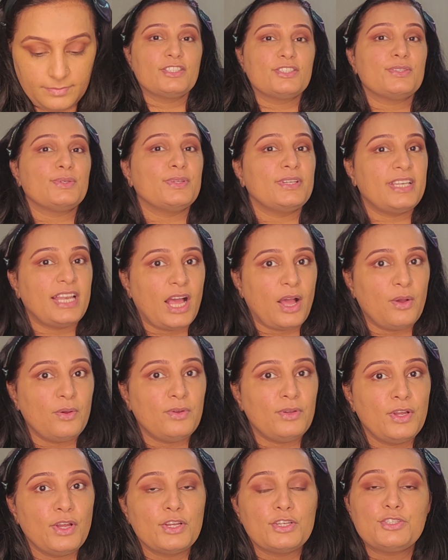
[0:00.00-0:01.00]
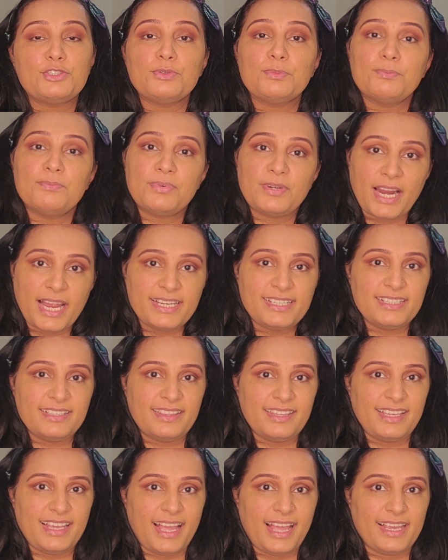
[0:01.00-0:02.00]
So now, to brighten
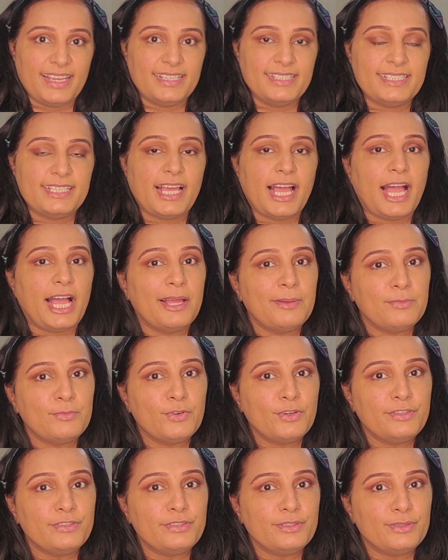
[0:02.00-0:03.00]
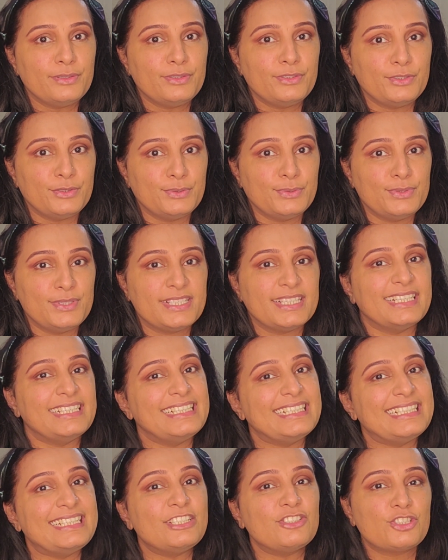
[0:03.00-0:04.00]
the eyes, I'm going to use a
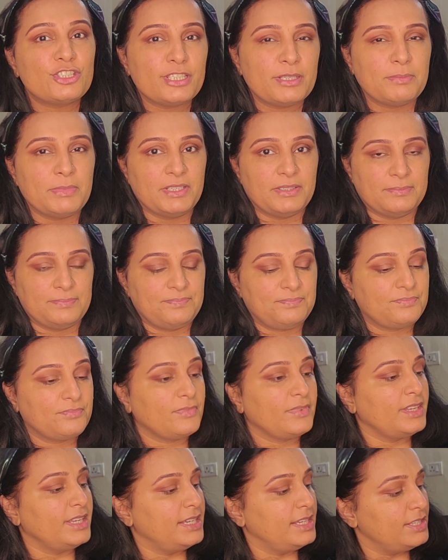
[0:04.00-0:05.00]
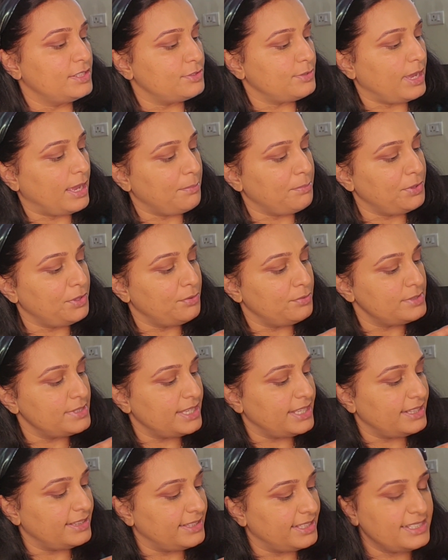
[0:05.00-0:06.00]
little shimmer. So I'm
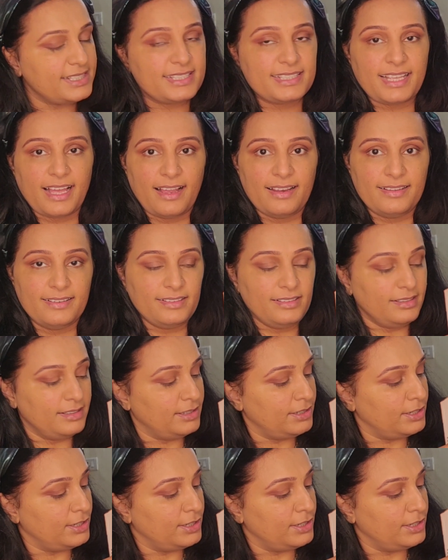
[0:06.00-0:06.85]
using this color.